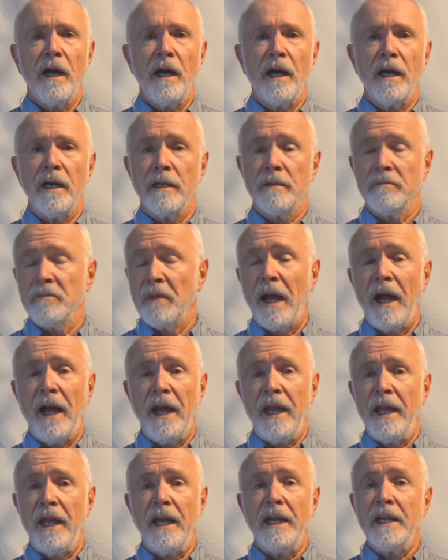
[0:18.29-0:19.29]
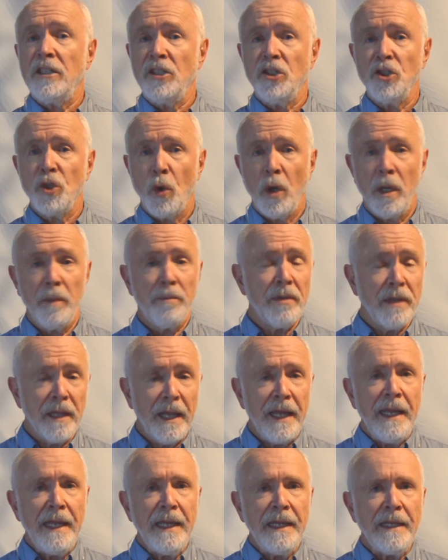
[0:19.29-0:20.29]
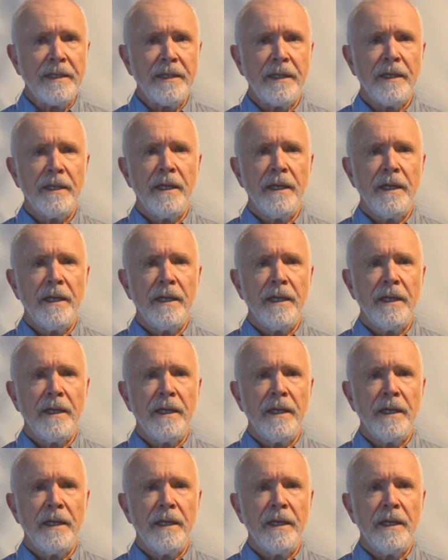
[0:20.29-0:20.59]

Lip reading: I enjoy playing it.